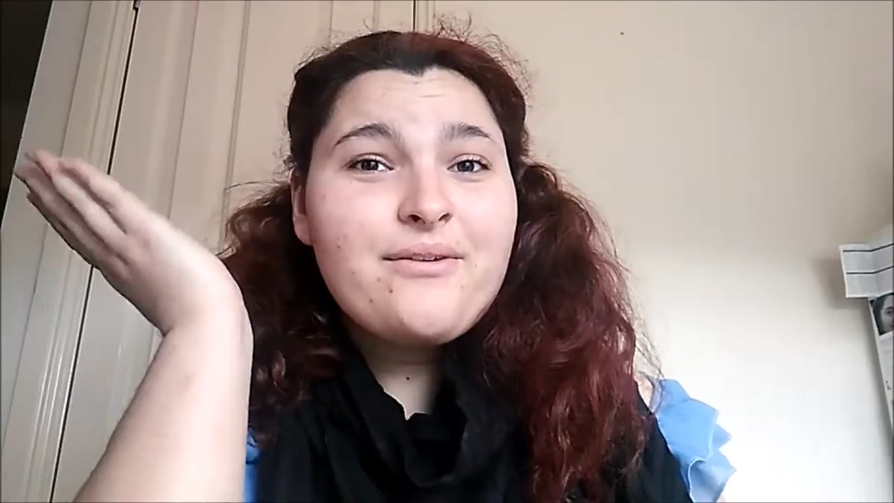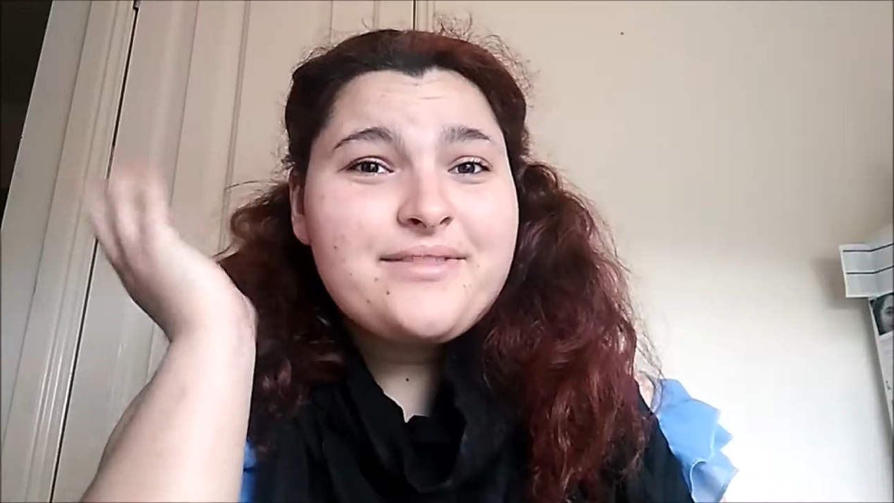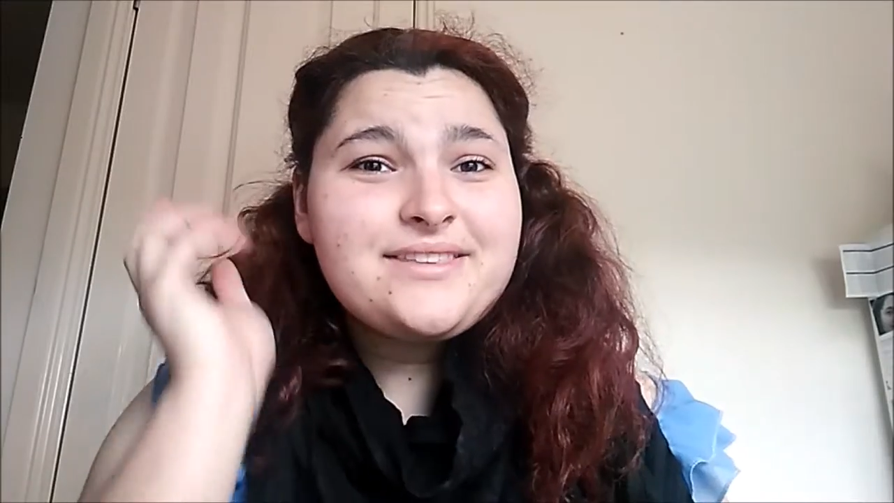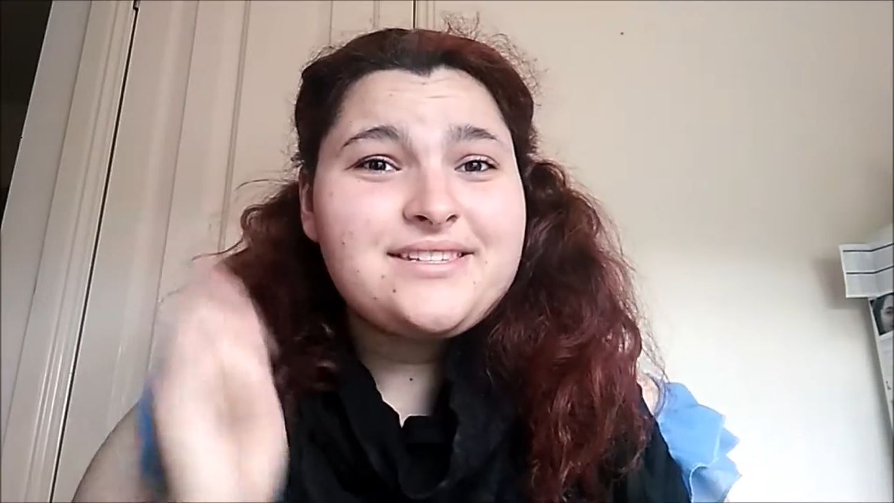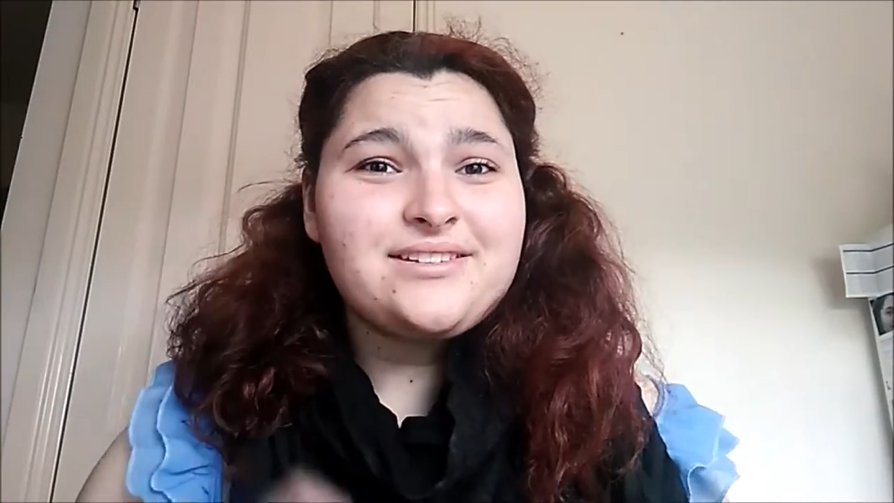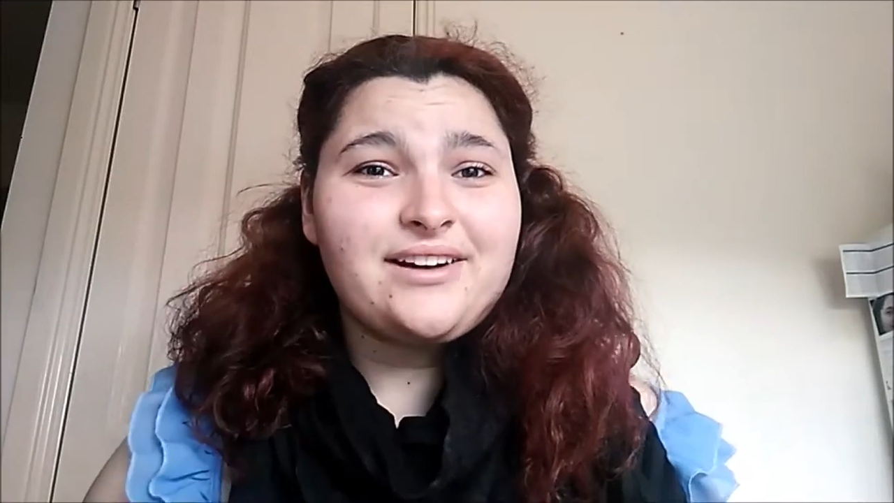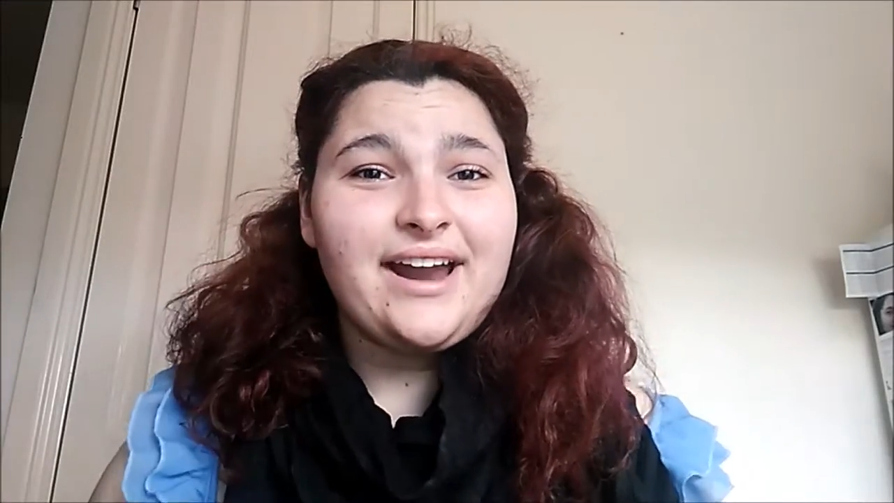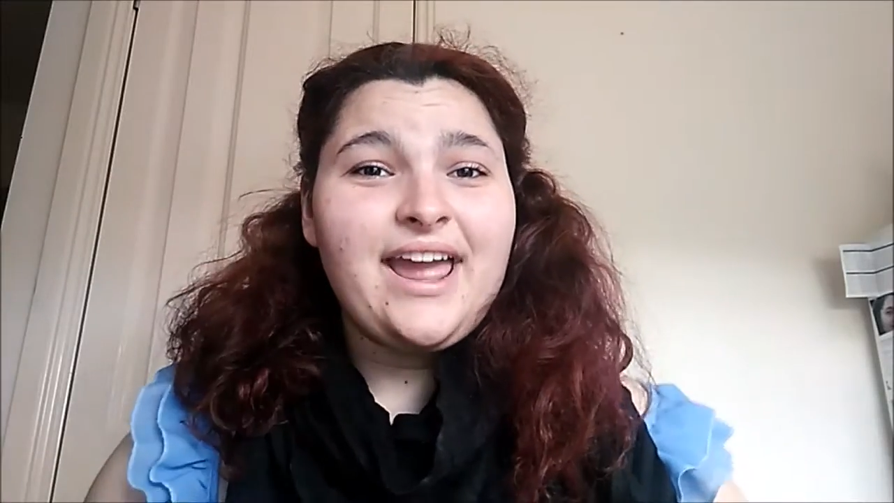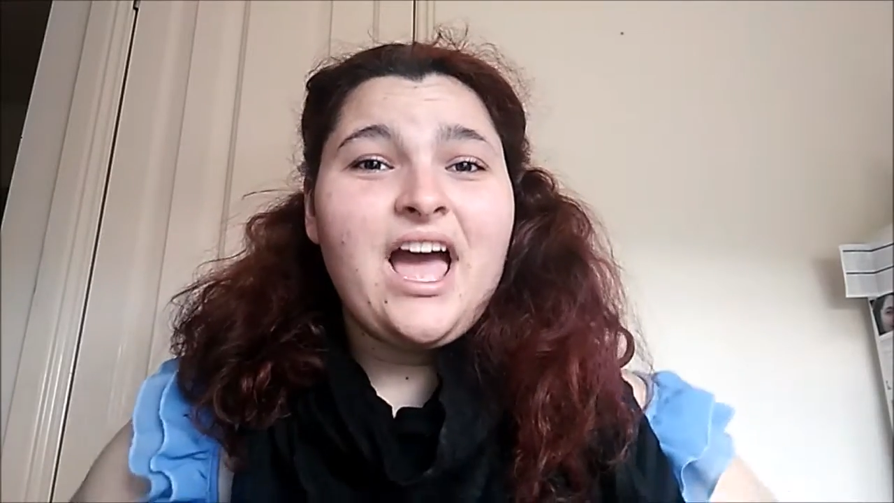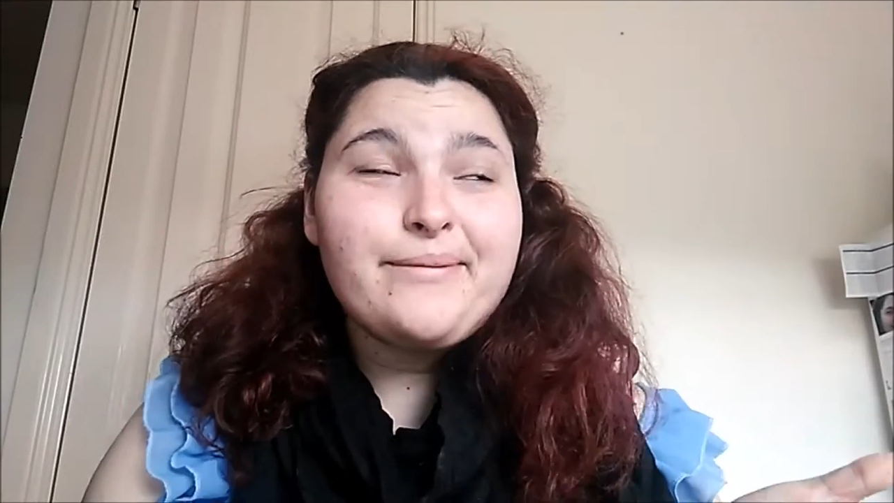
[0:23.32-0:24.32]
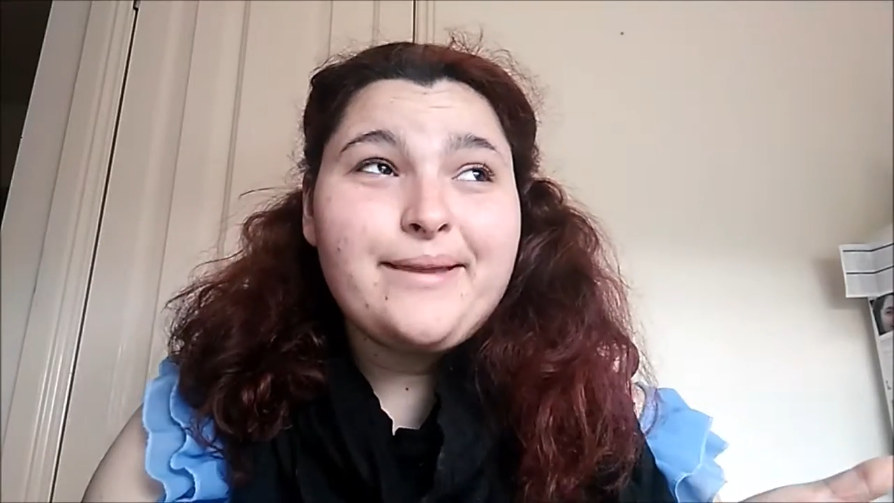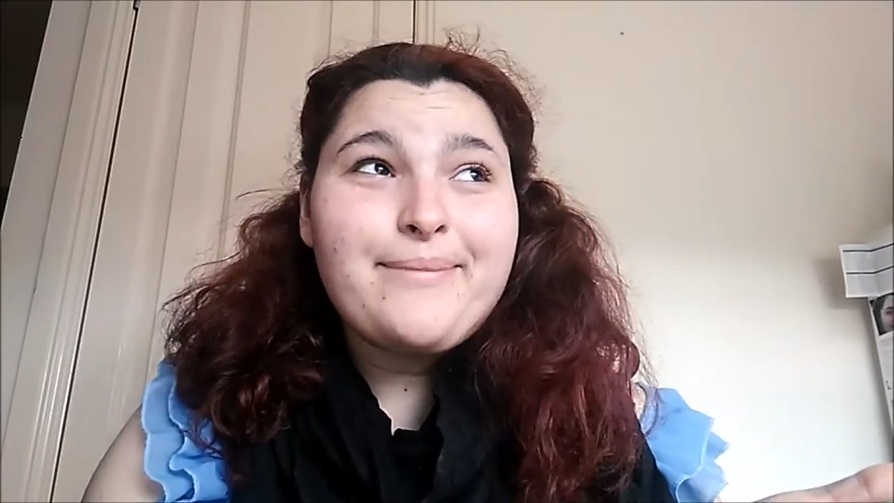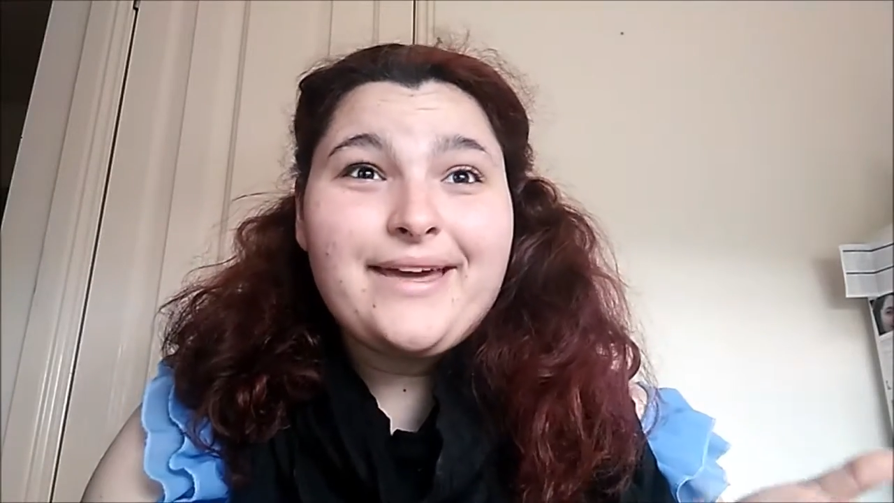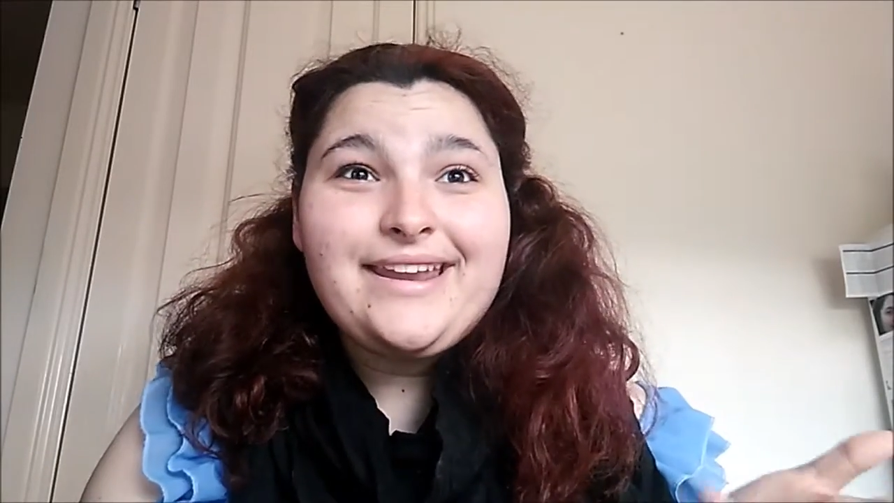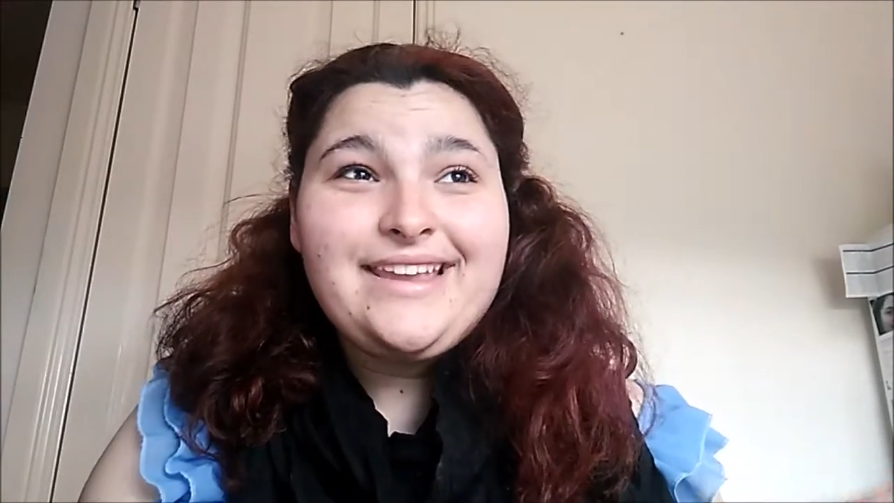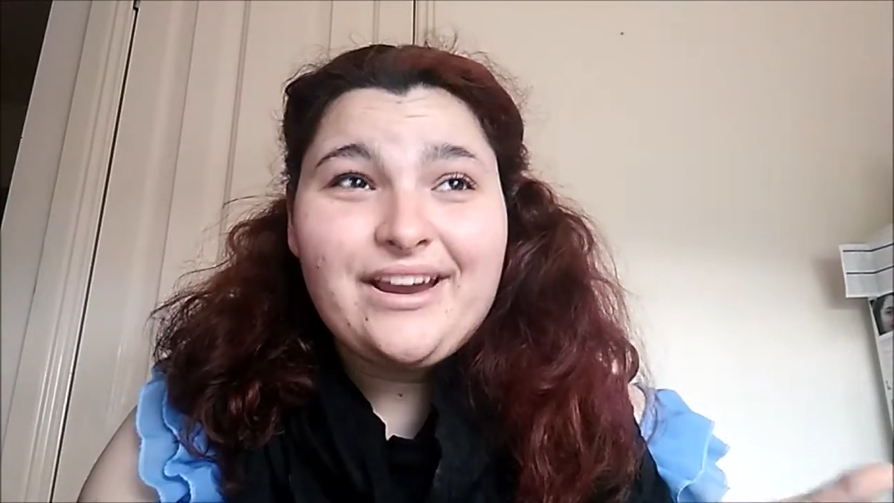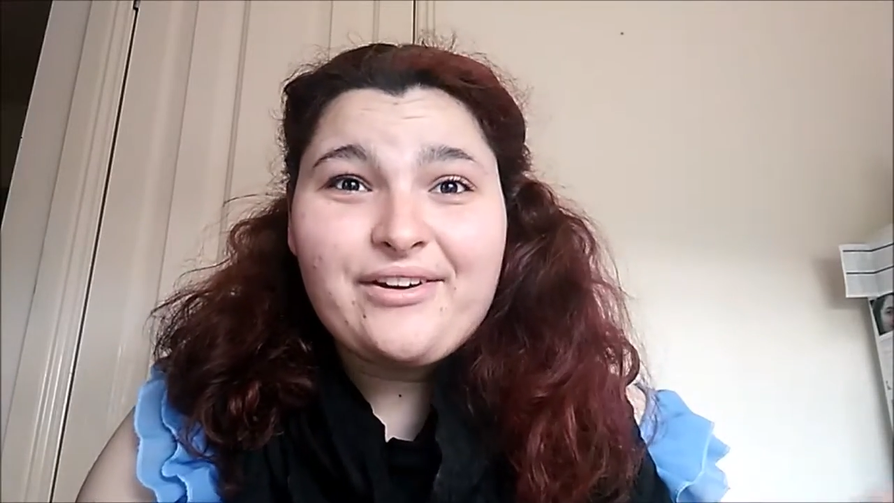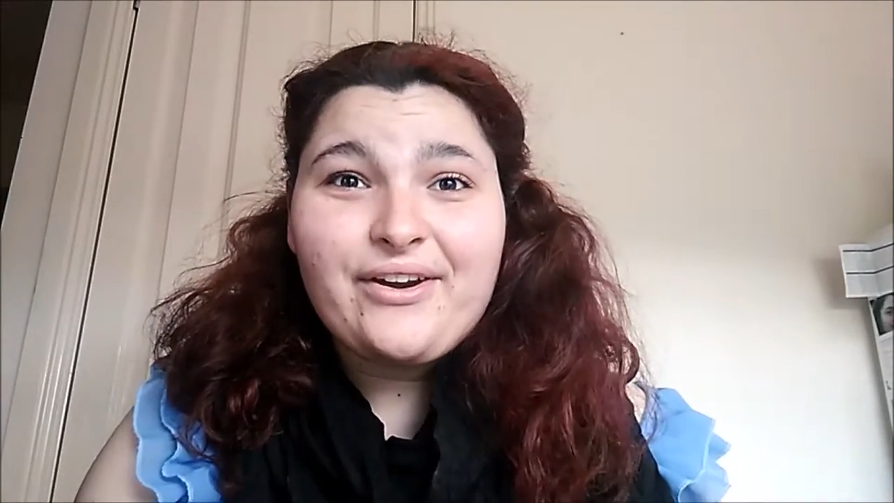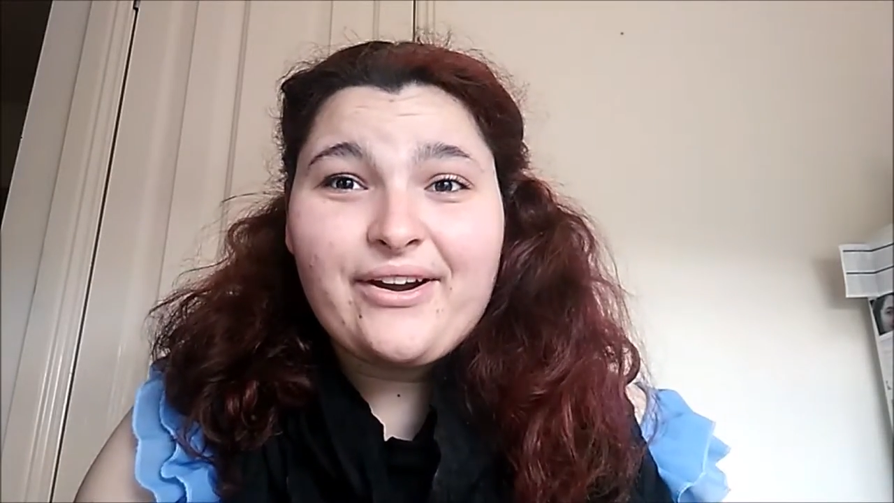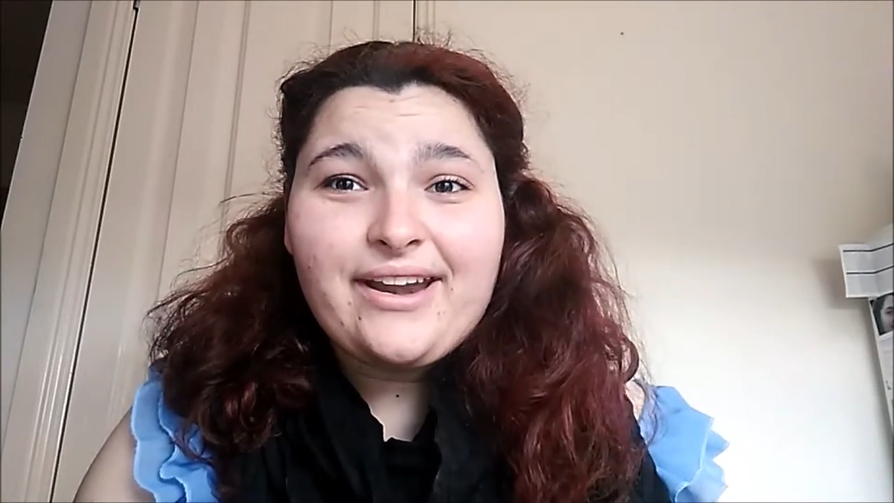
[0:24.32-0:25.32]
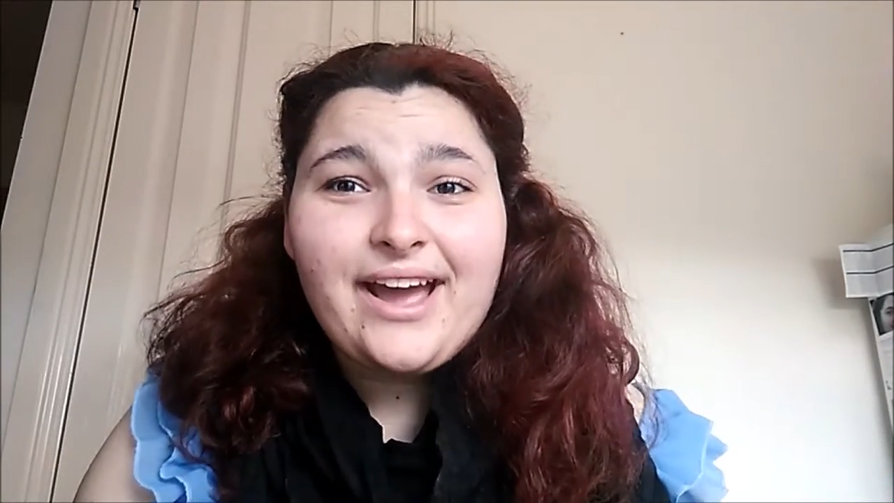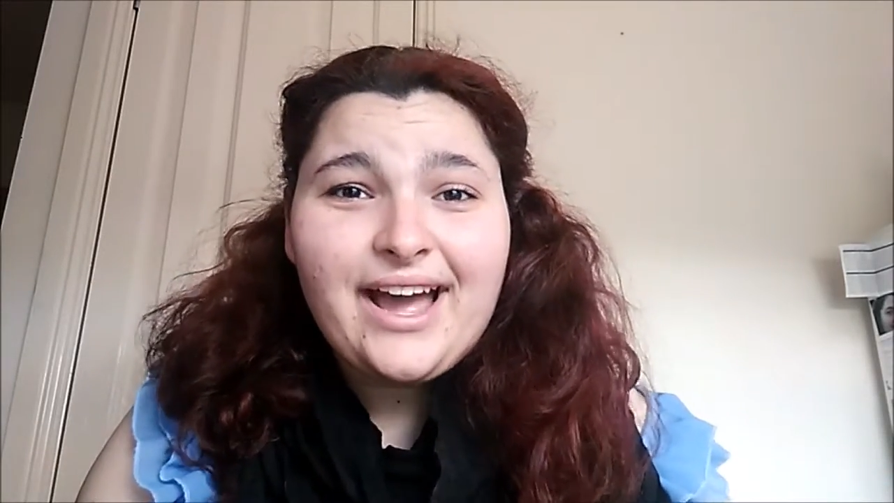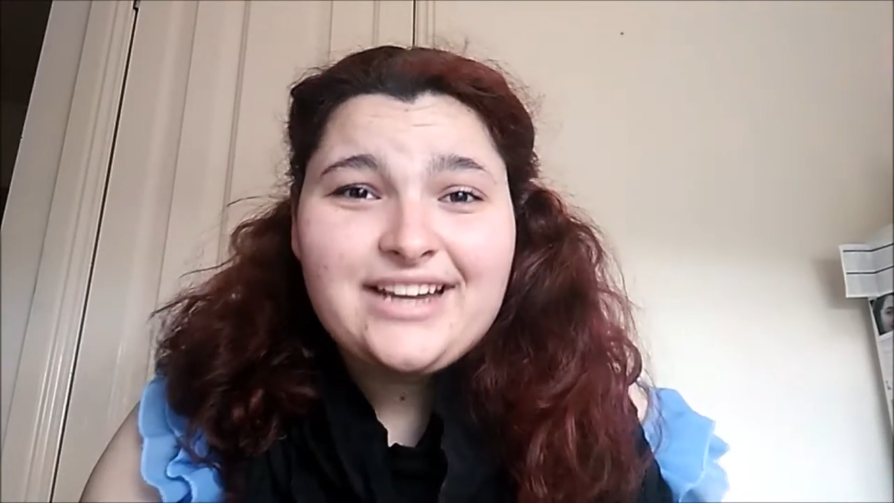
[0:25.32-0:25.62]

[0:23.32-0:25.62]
On with the story. Probably about a year ago now,